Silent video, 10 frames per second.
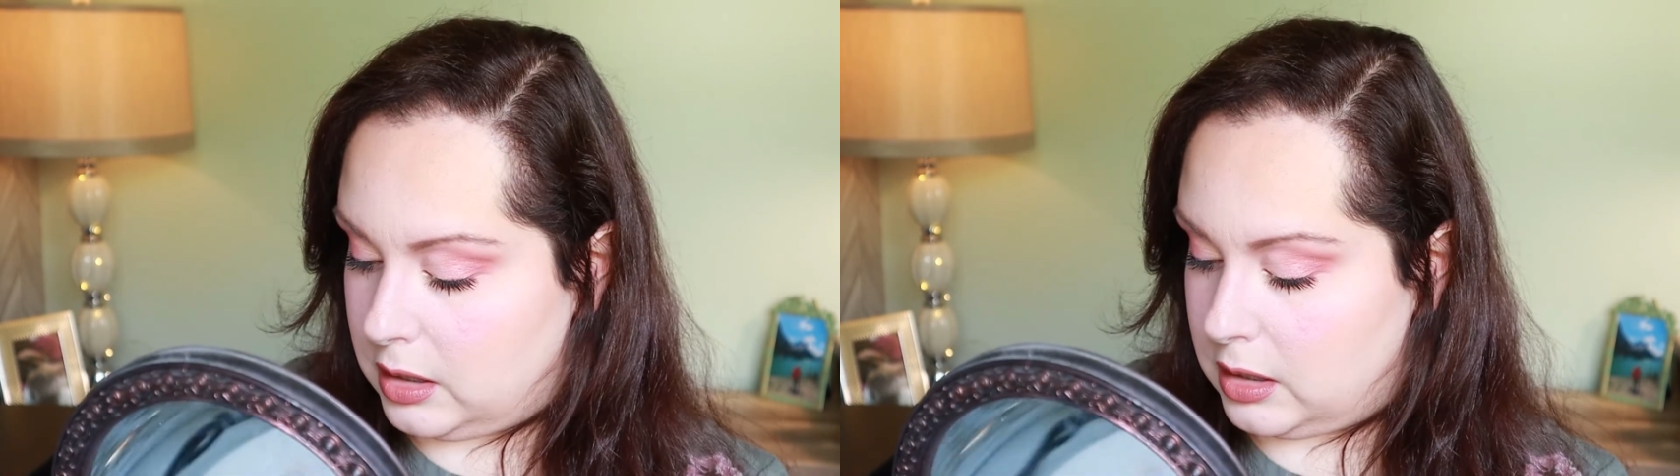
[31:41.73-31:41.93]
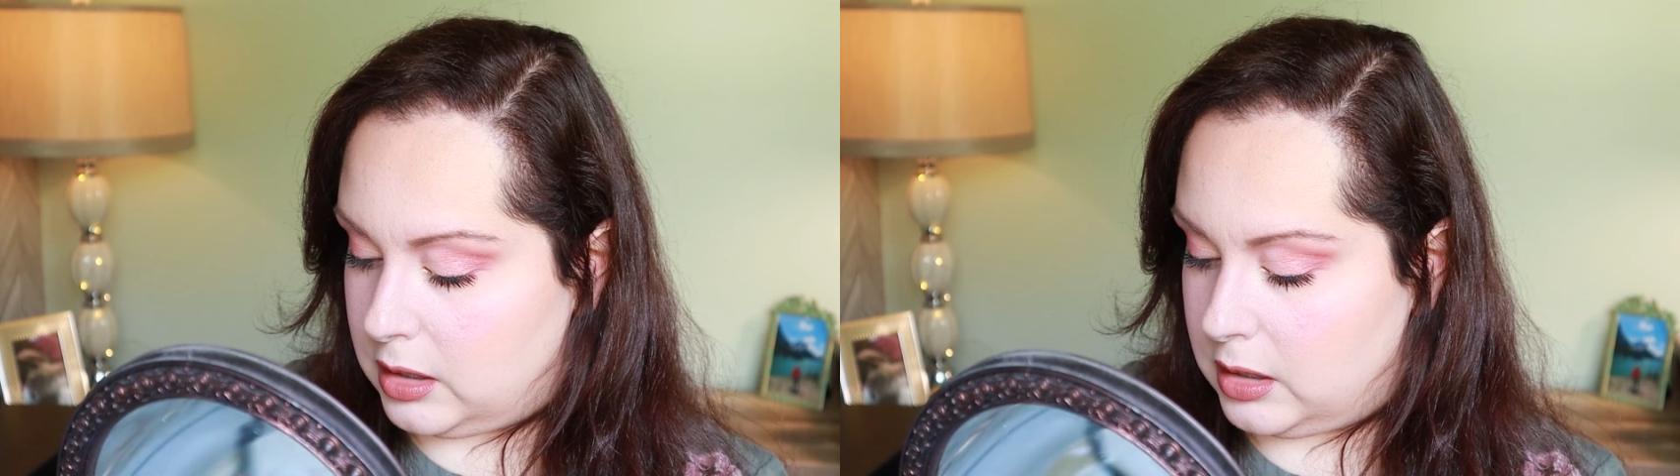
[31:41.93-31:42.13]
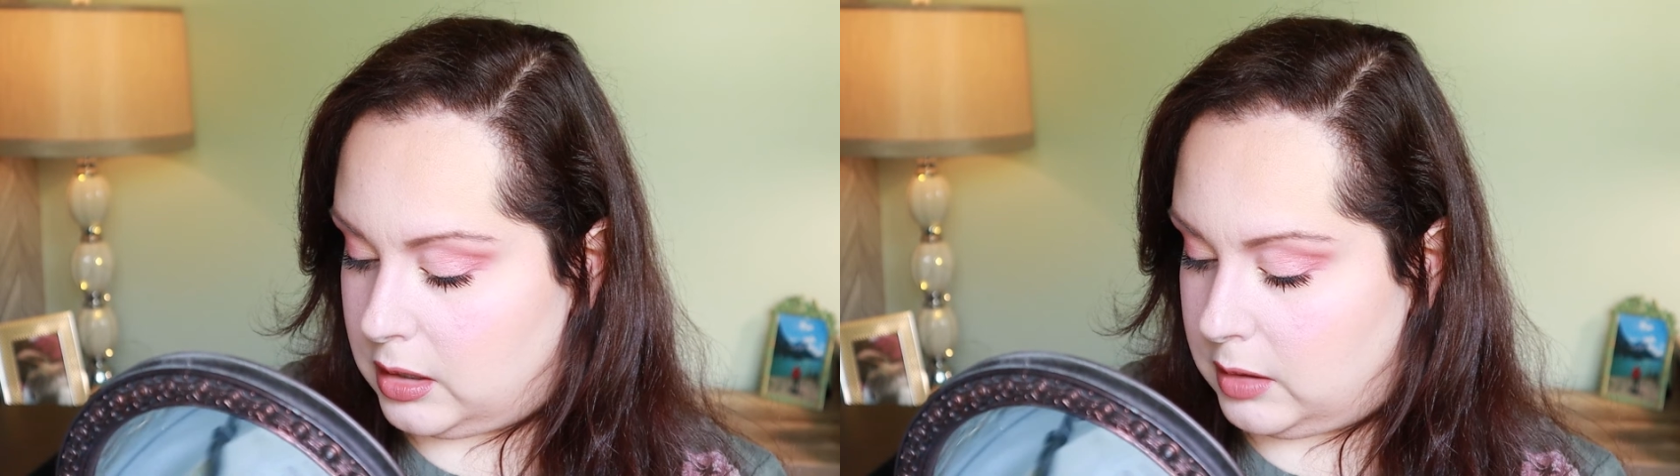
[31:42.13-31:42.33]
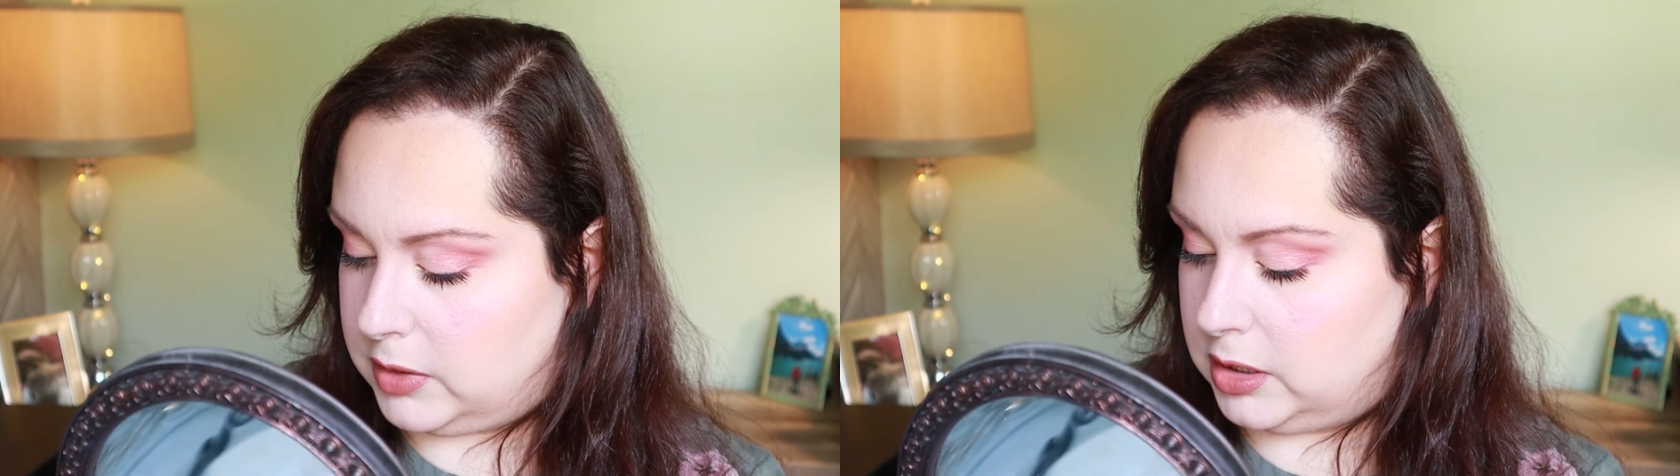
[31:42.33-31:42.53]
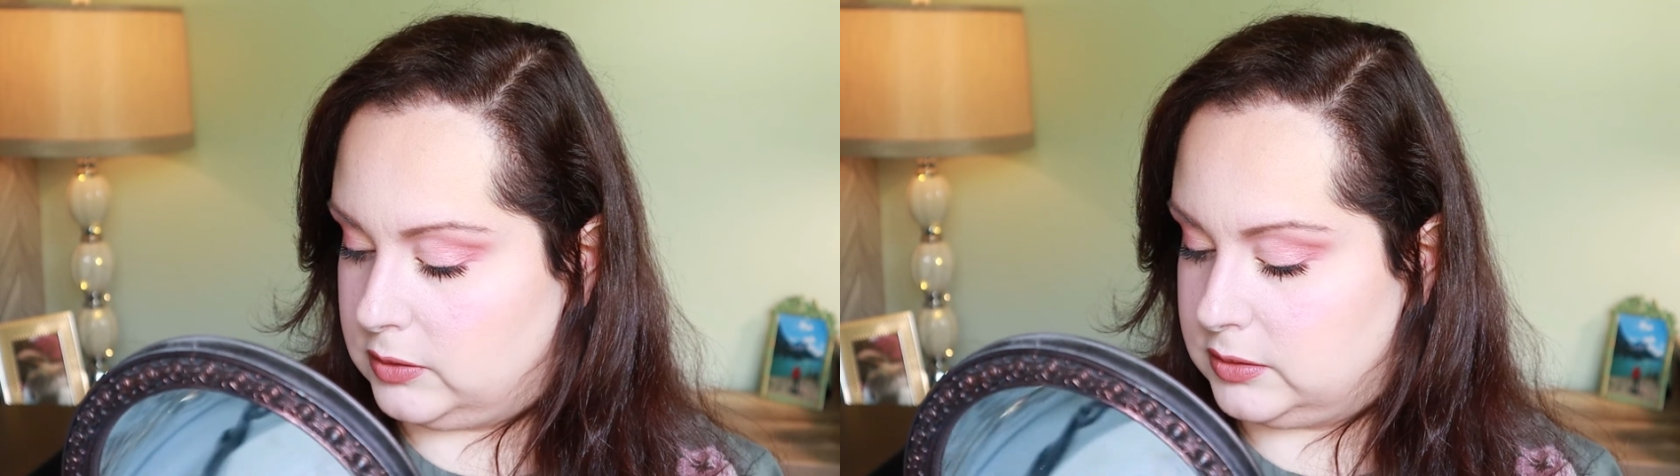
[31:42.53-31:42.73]

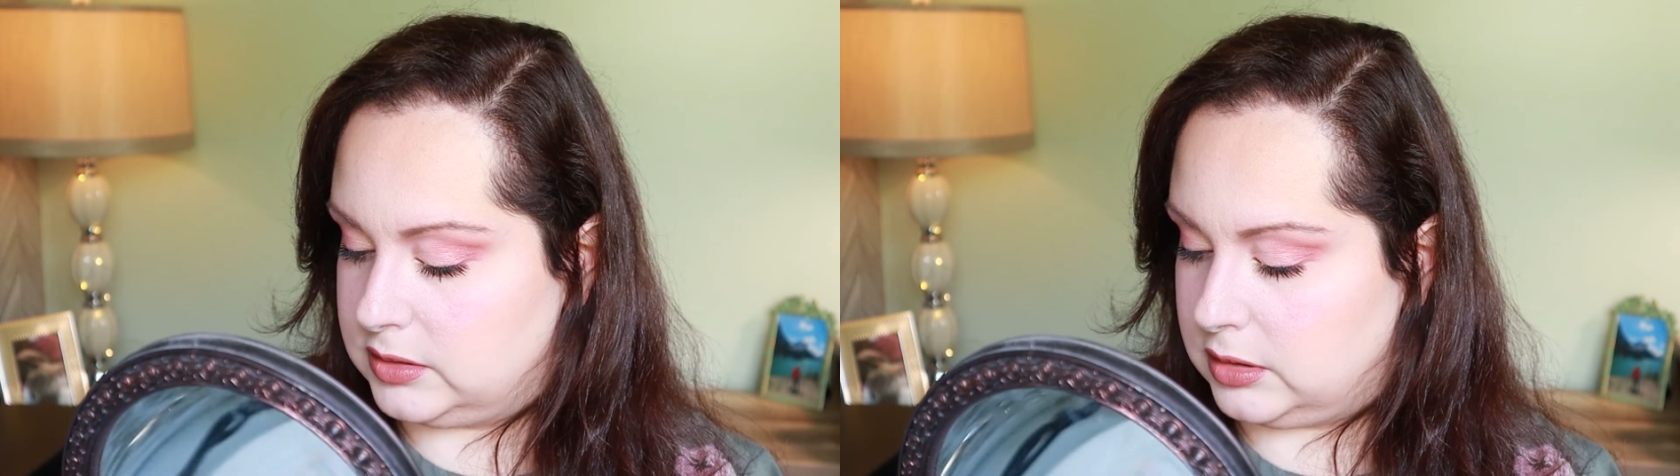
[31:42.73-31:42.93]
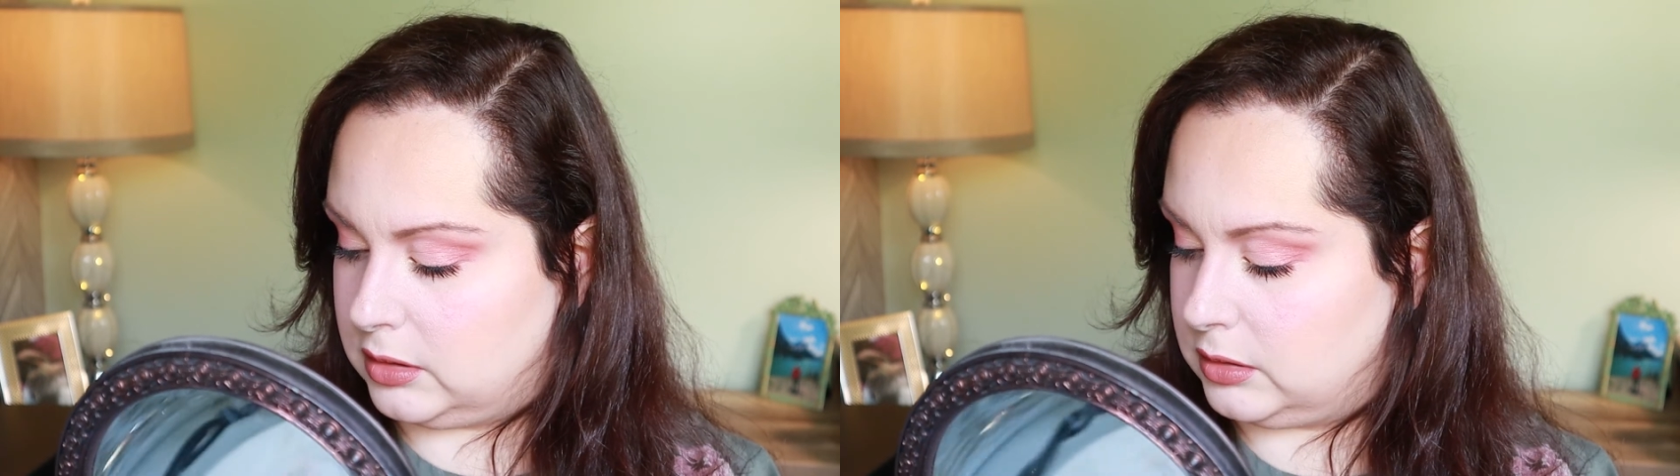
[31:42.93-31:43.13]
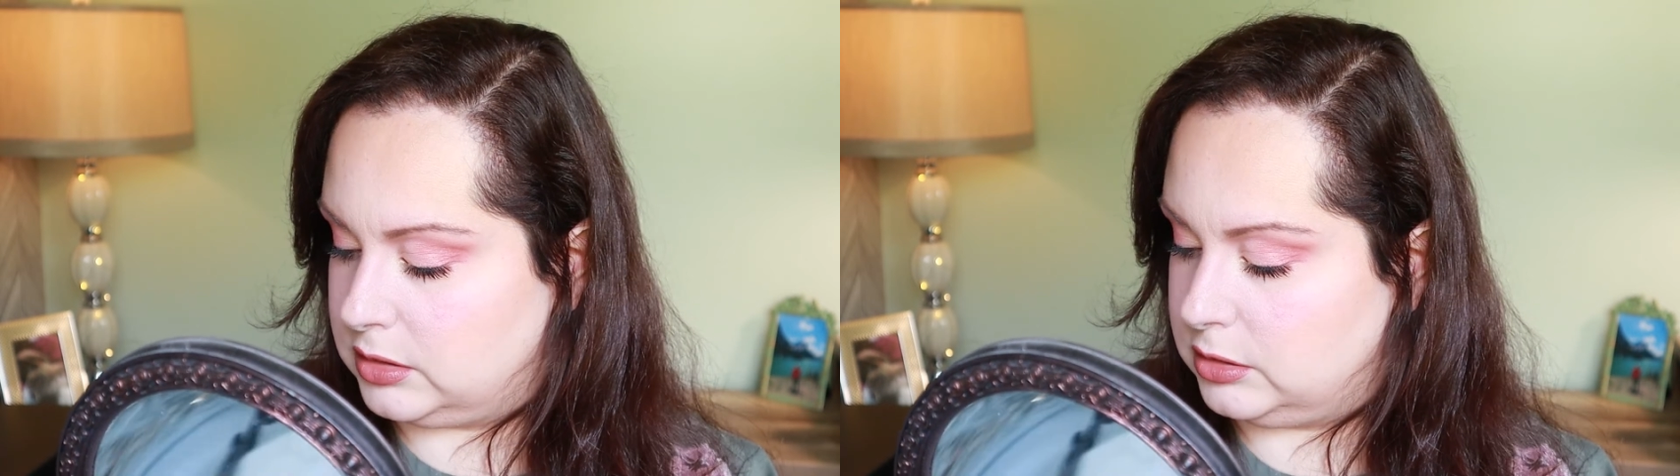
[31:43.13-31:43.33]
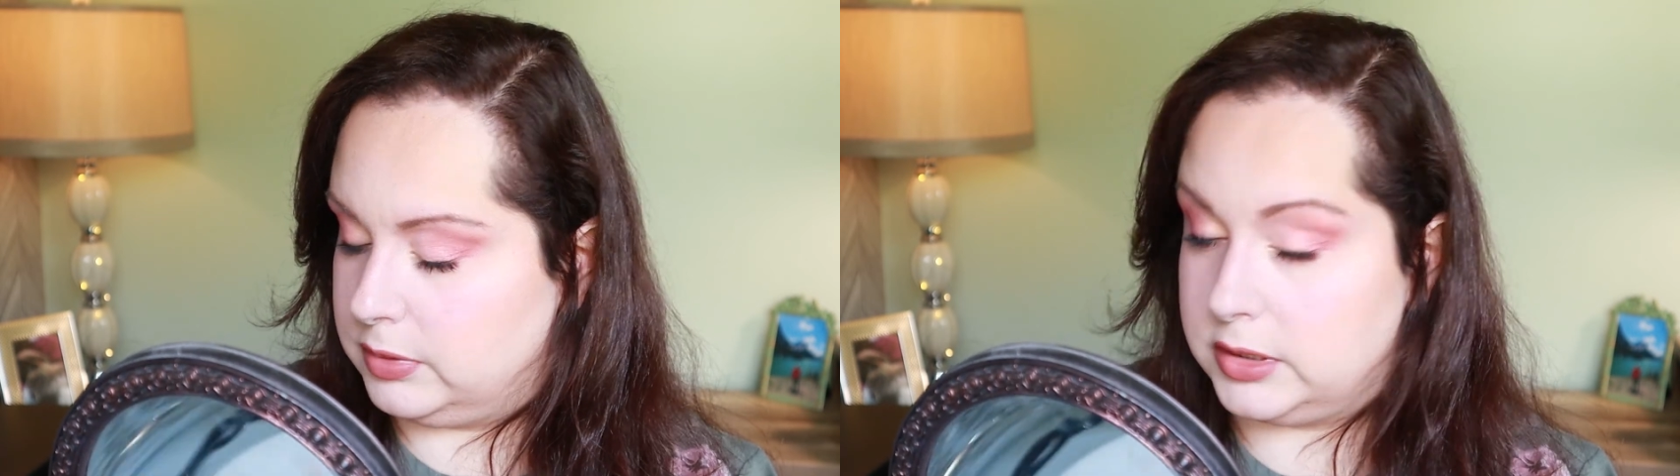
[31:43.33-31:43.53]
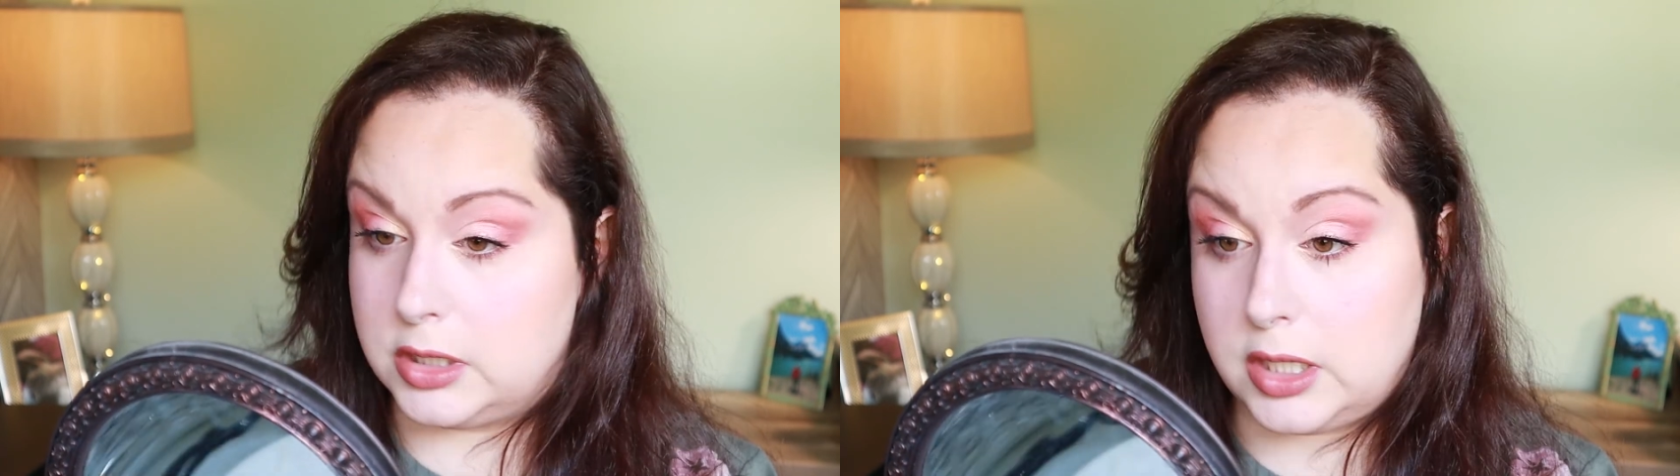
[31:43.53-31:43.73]
I'm gonna use a
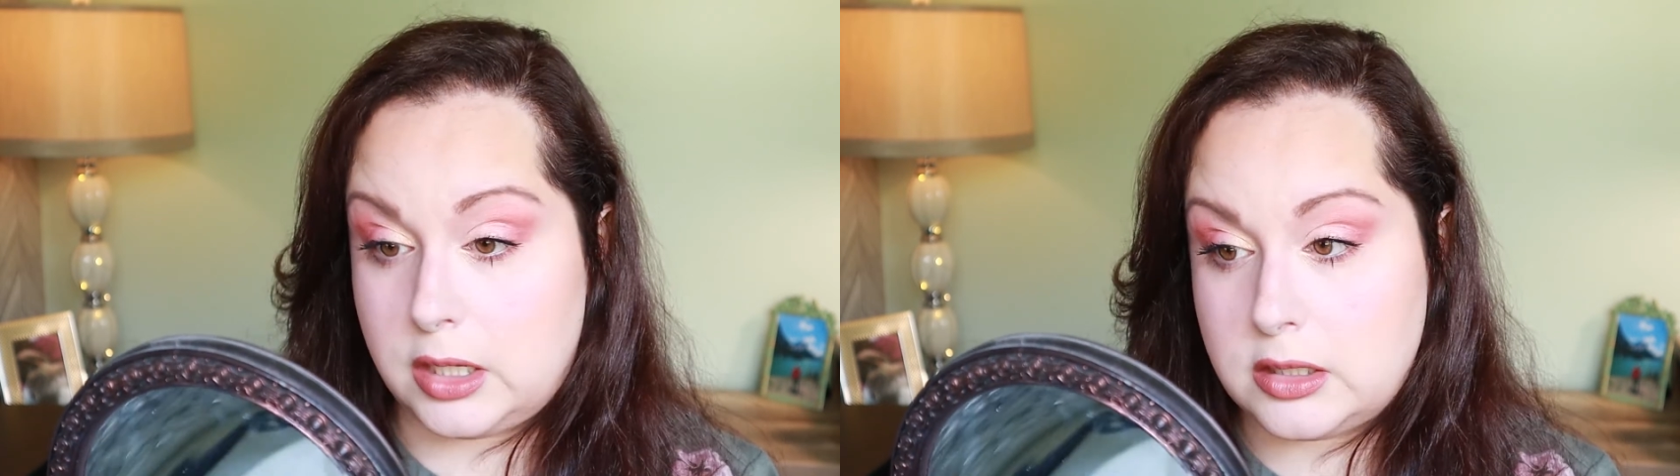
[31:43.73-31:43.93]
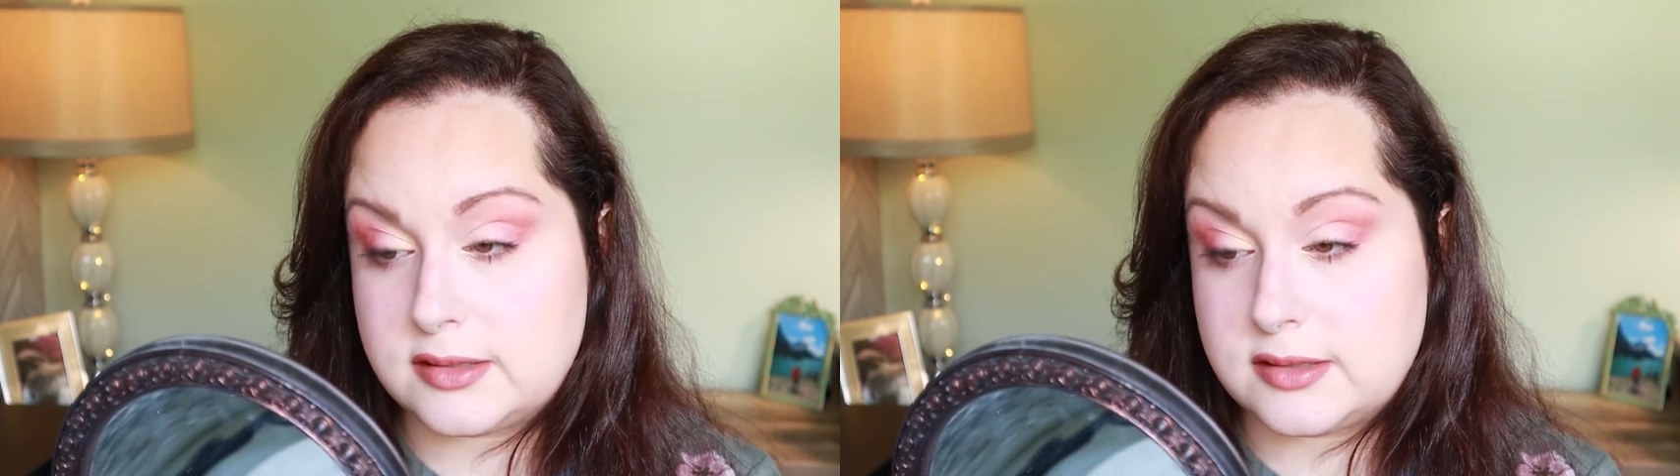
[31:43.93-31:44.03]
super dirty,